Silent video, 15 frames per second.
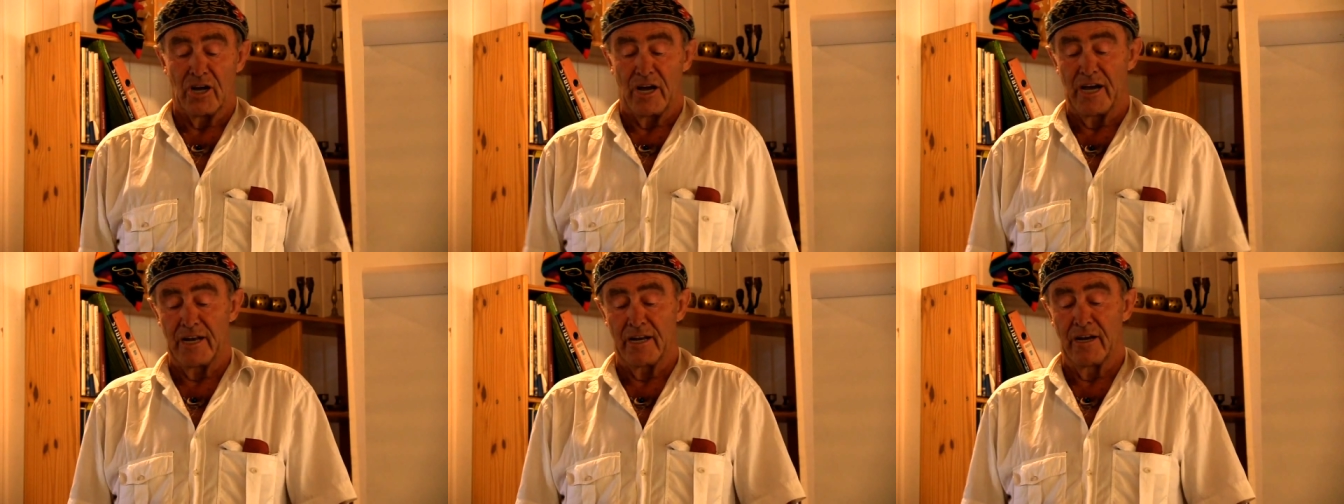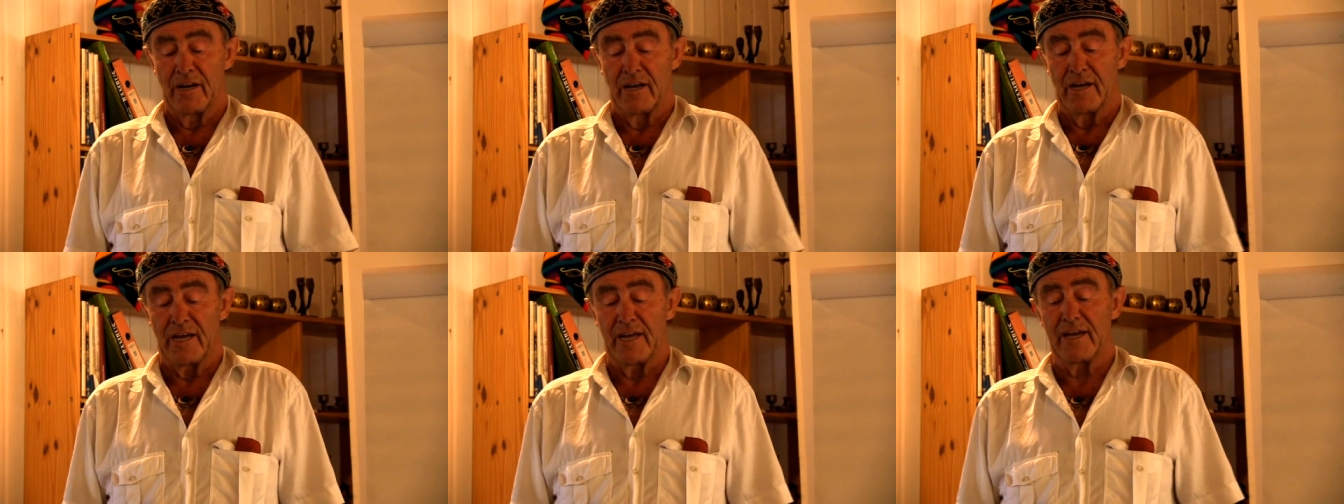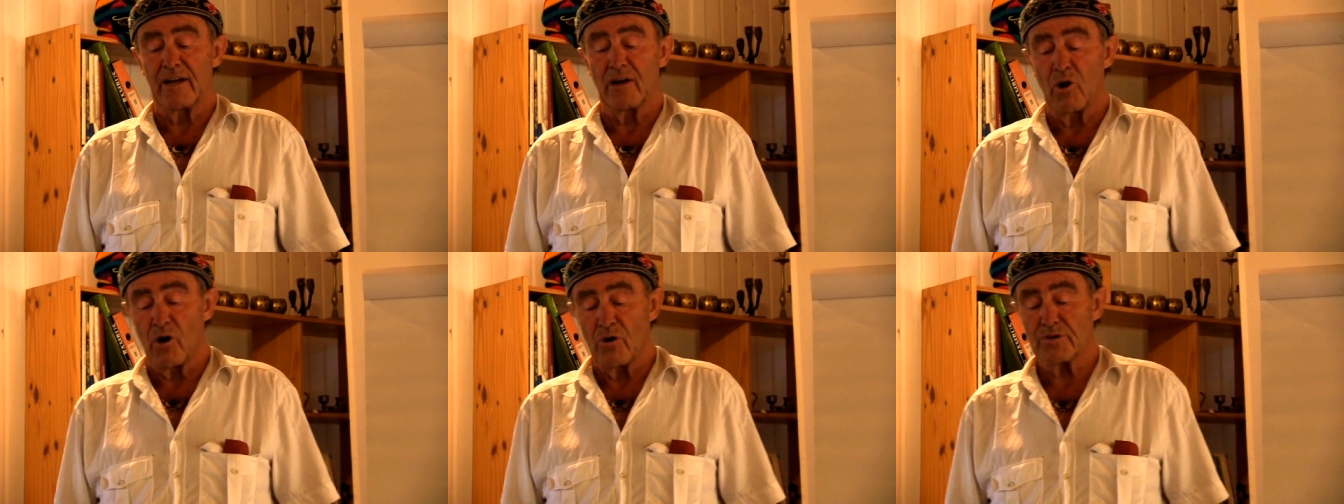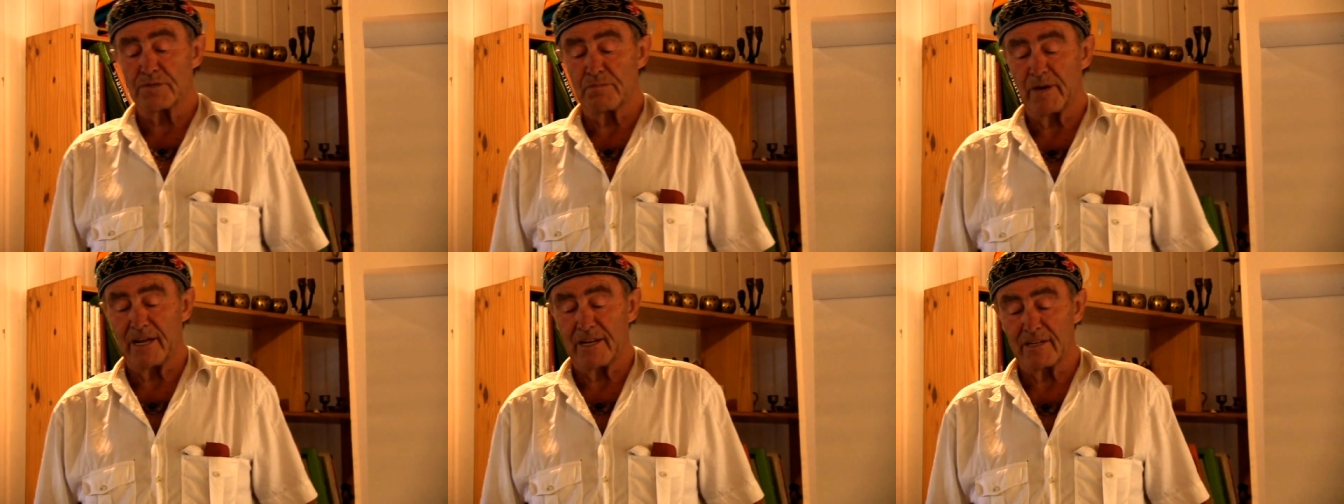an
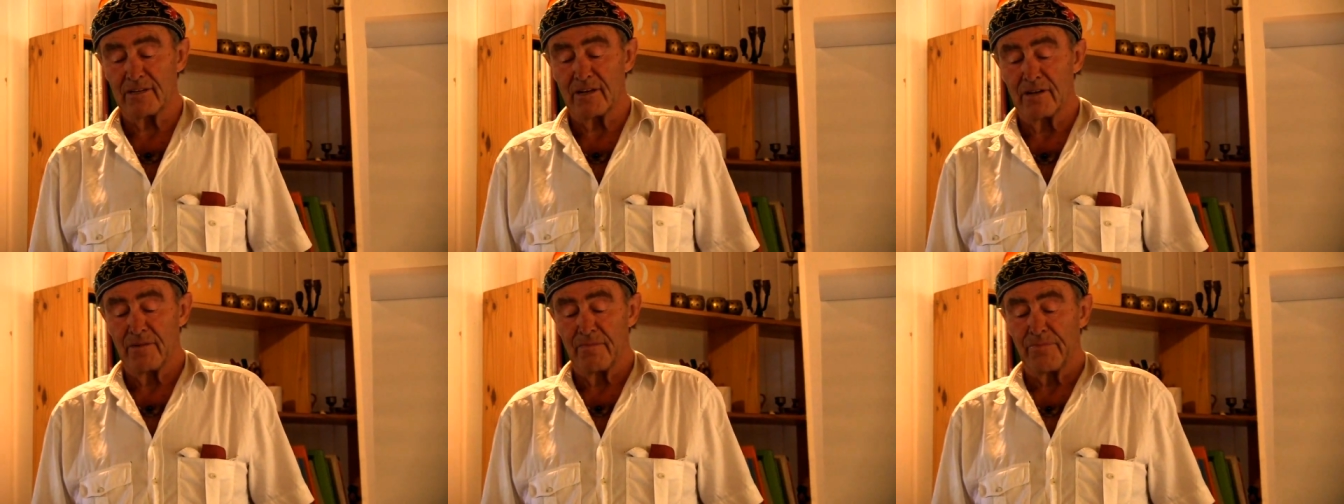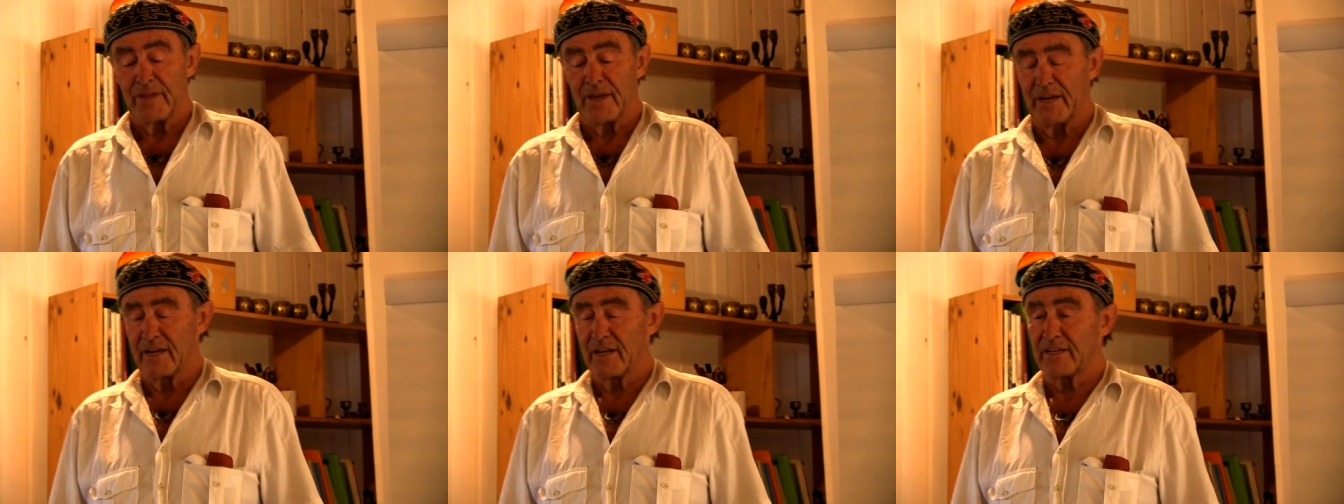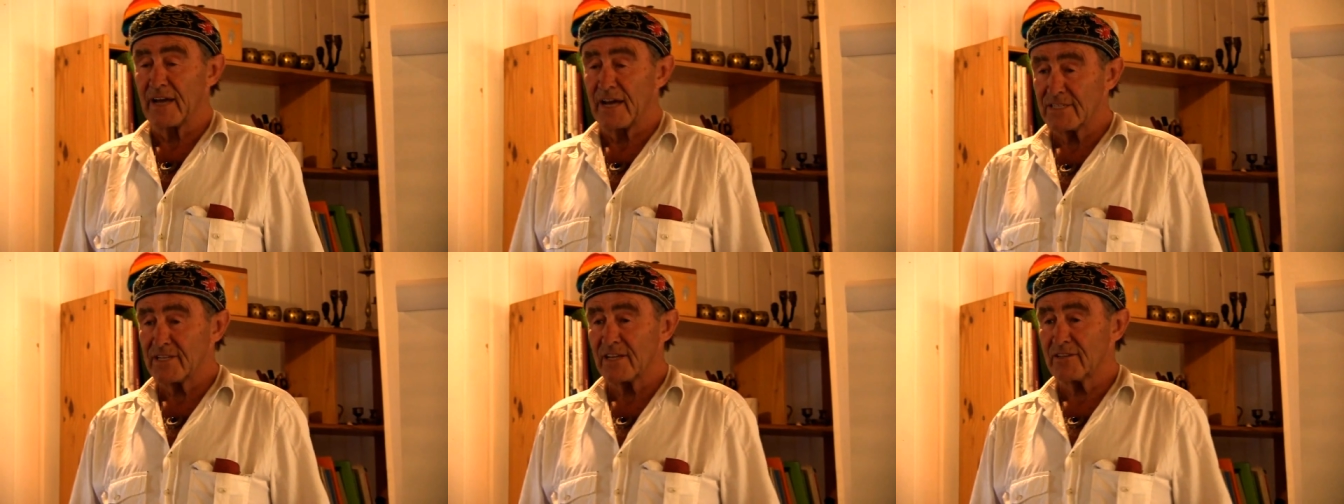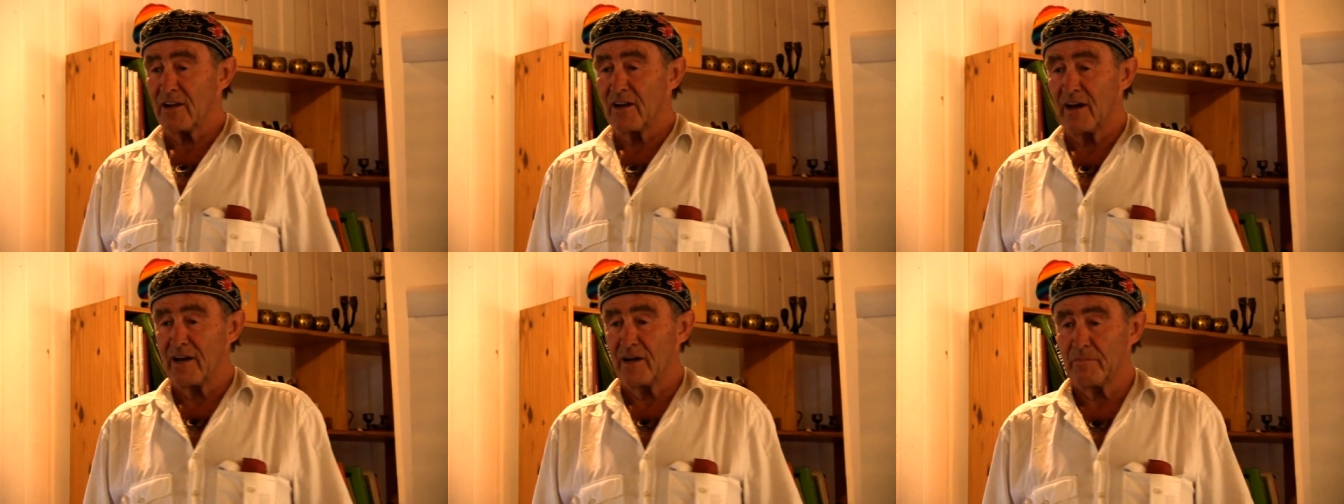enclosement in a desert
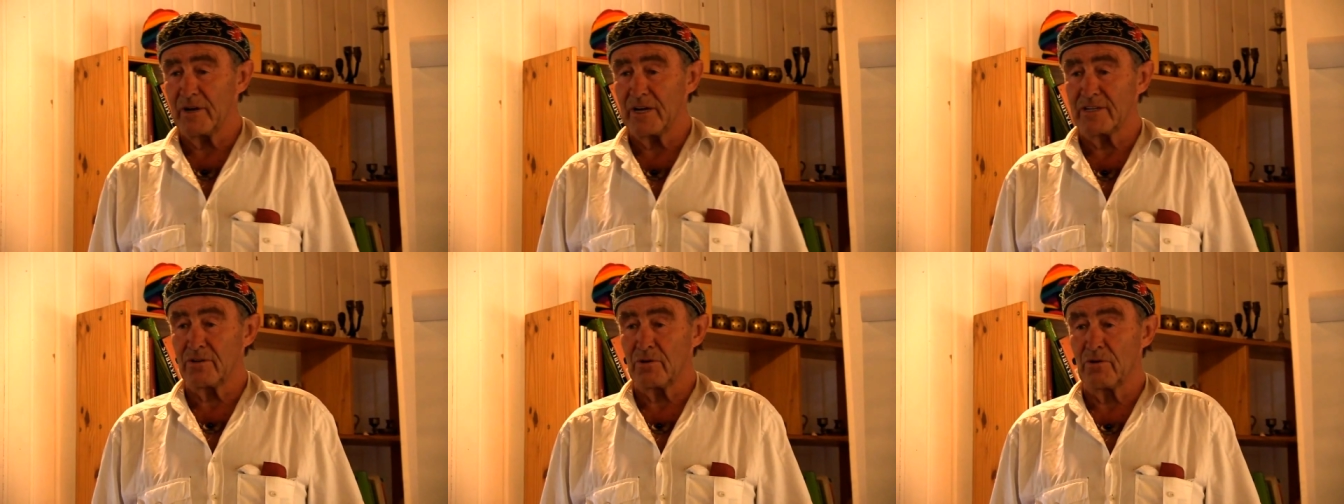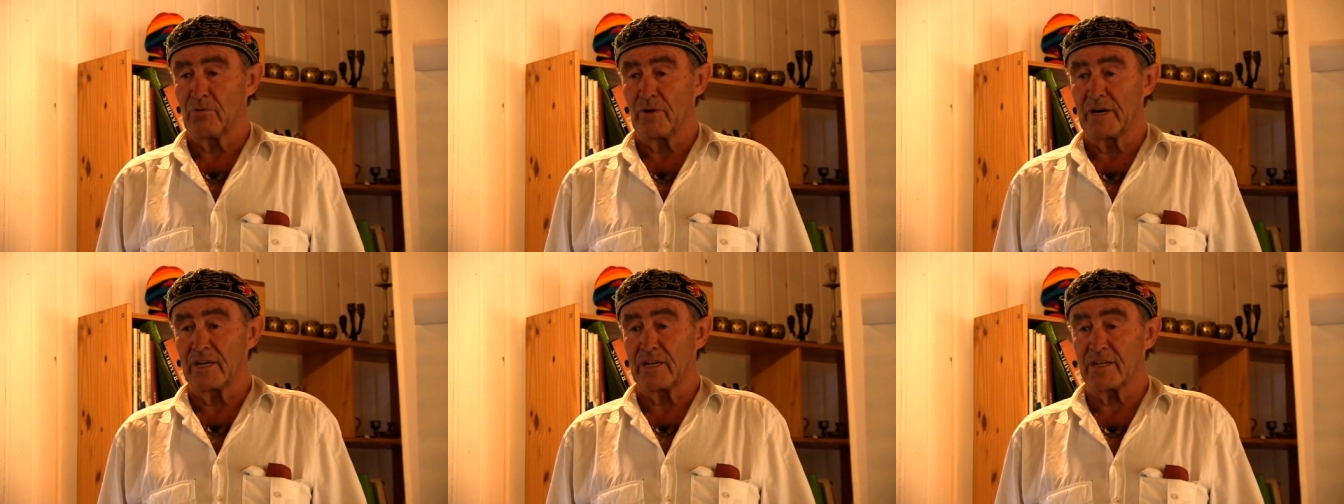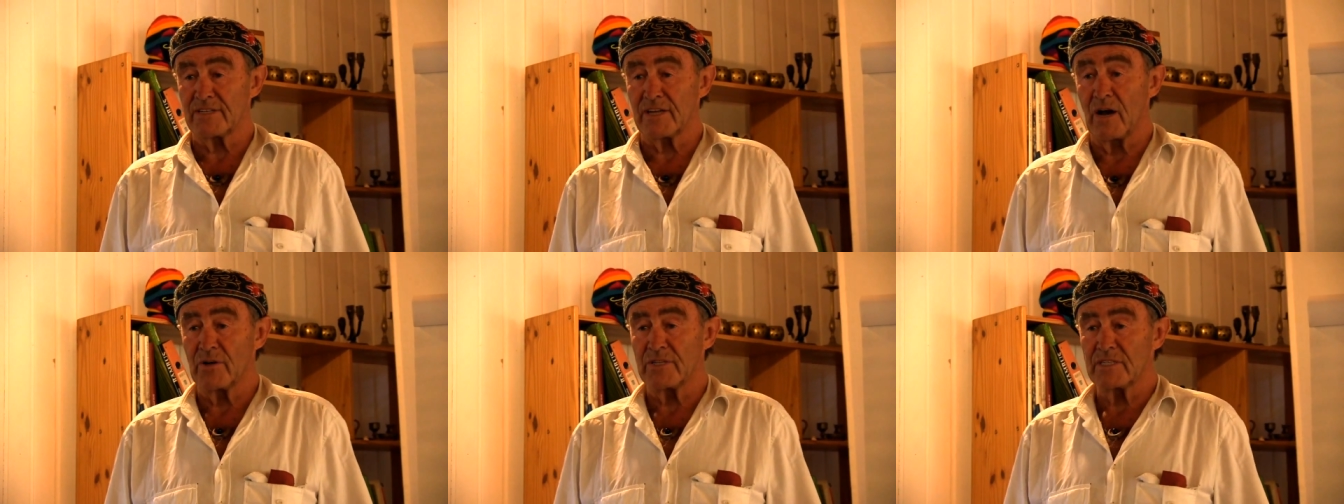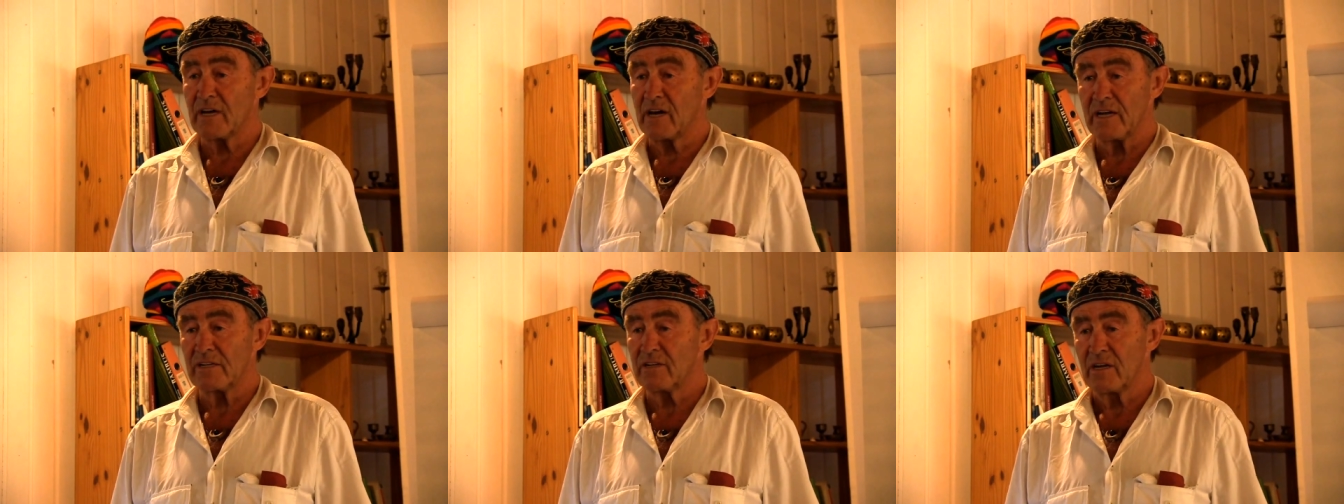climate when it is
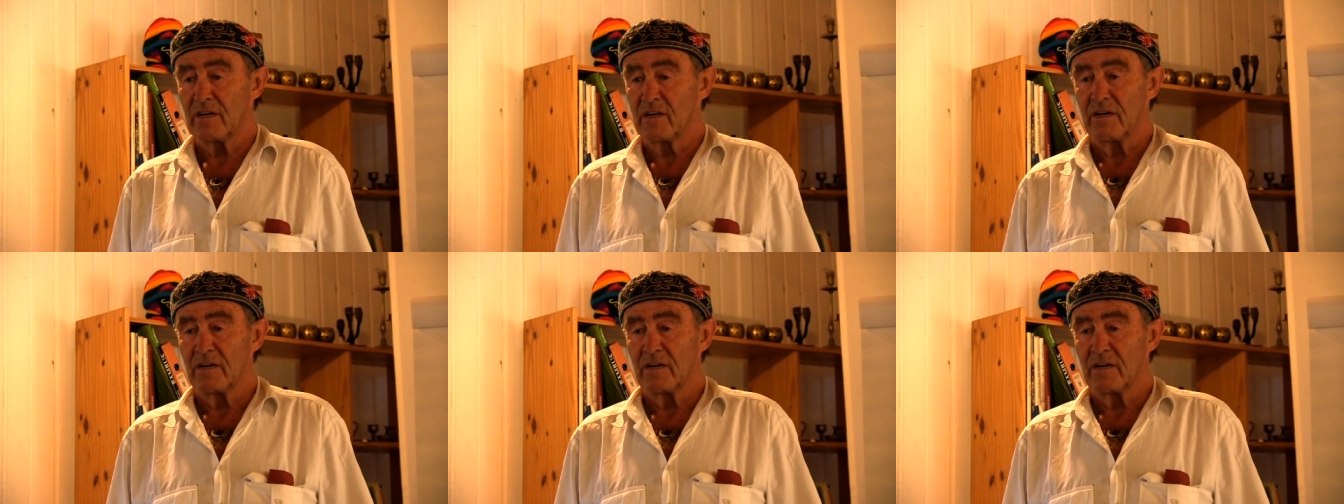outside